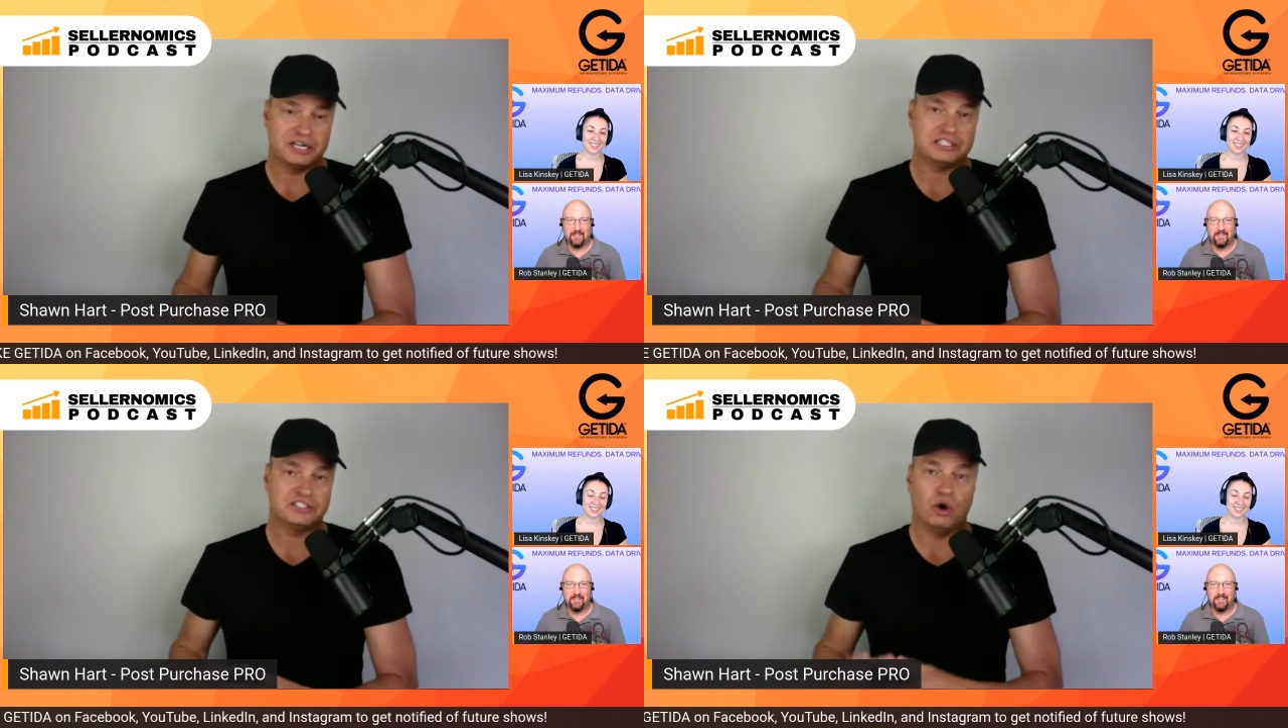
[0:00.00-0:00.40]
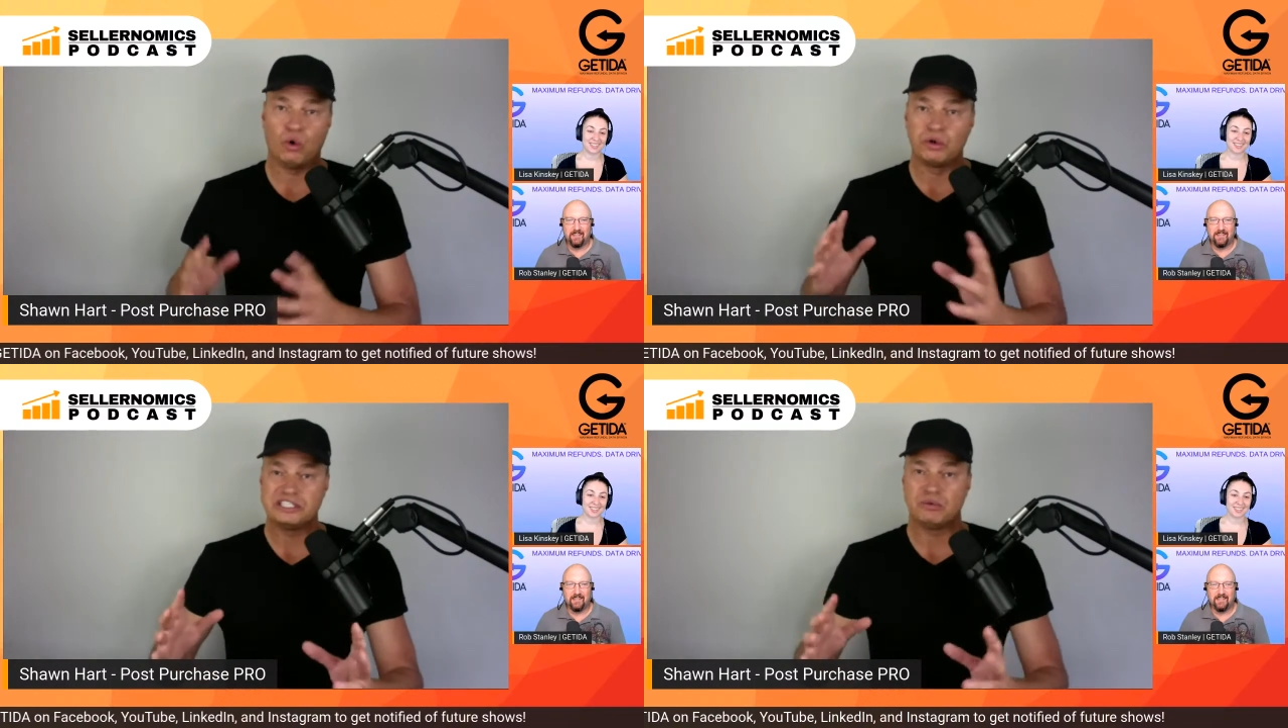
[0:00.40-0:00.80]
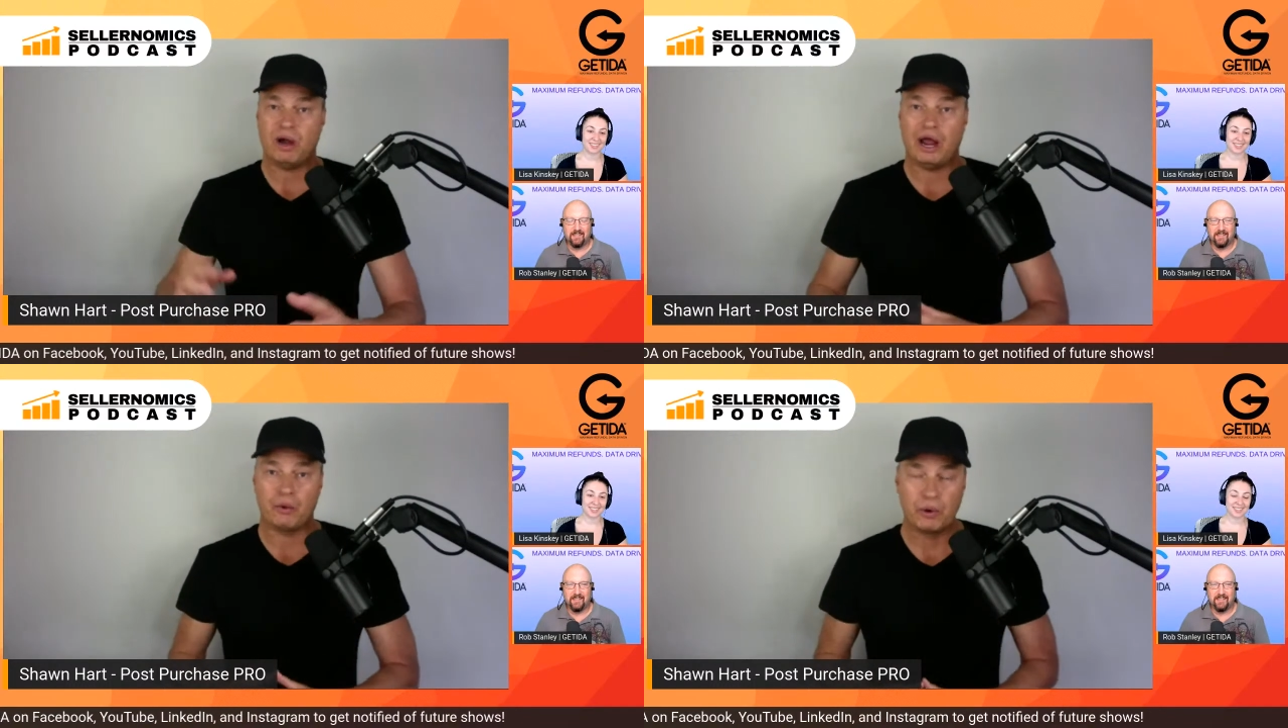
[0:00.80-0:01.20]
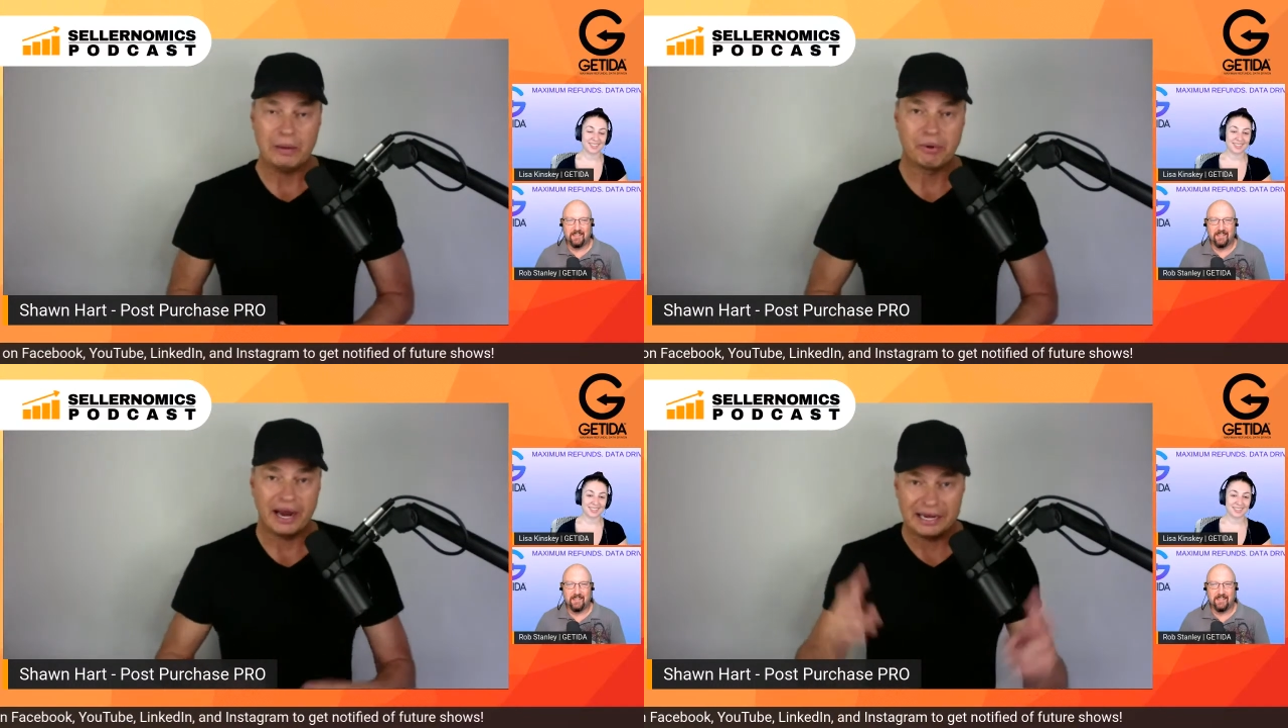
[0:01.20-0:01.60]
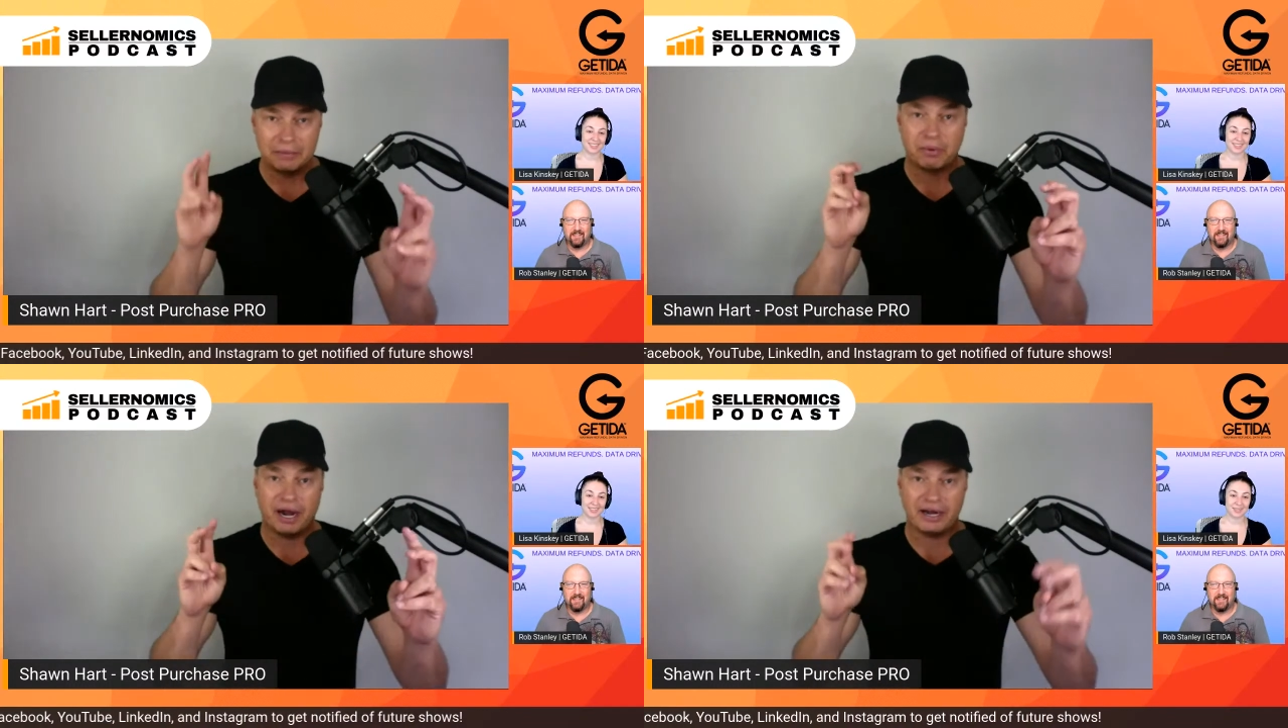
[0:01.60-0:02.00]
and that's the whole reason why I
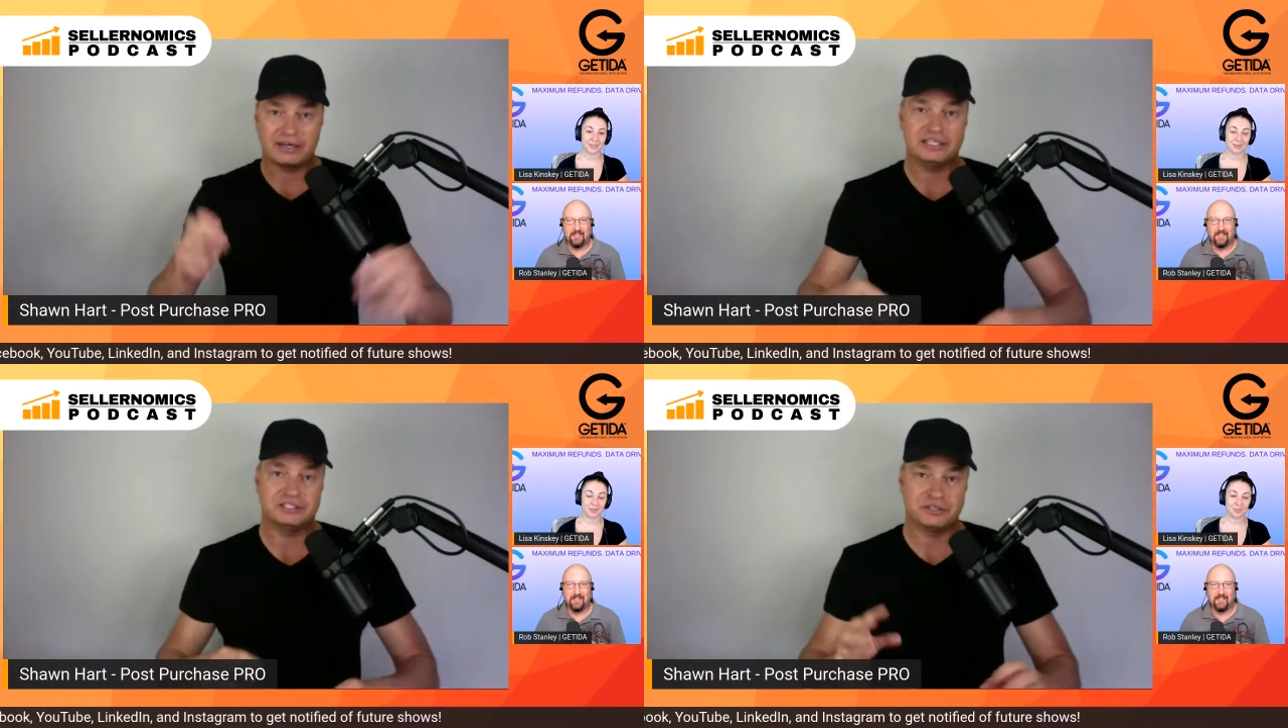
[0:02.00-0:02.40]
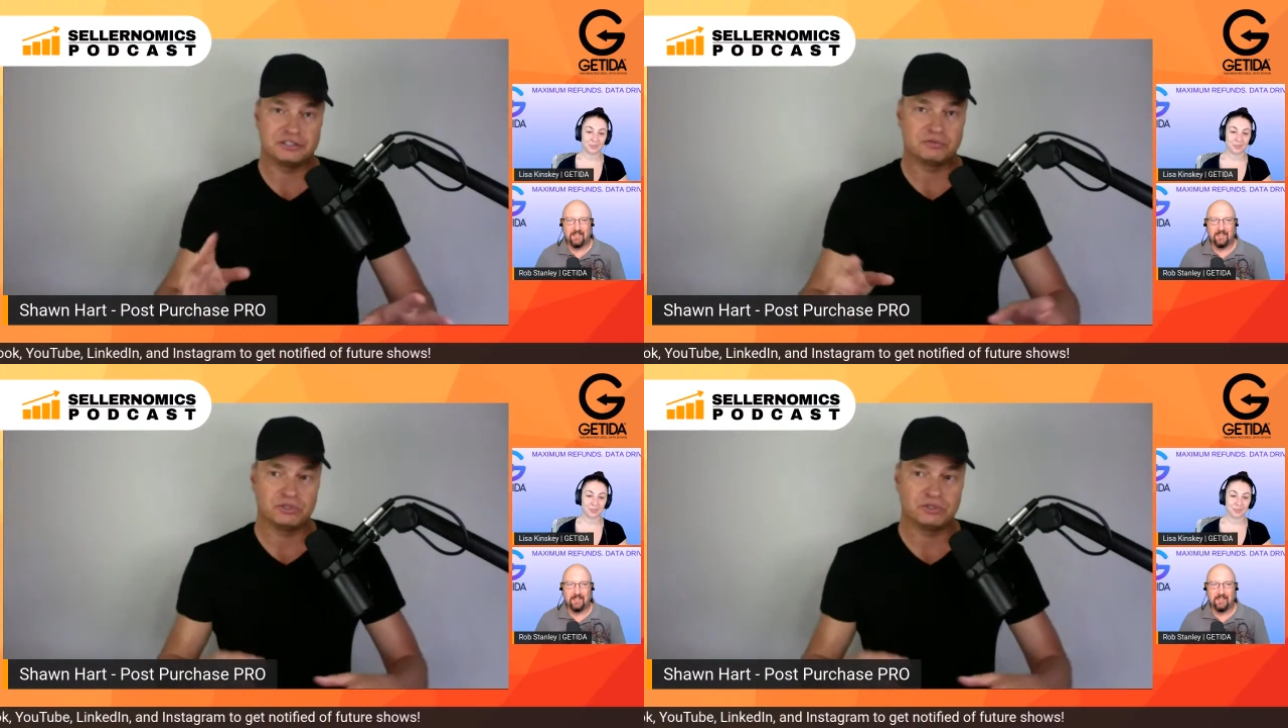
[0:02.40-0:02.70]
rebranded product inserts,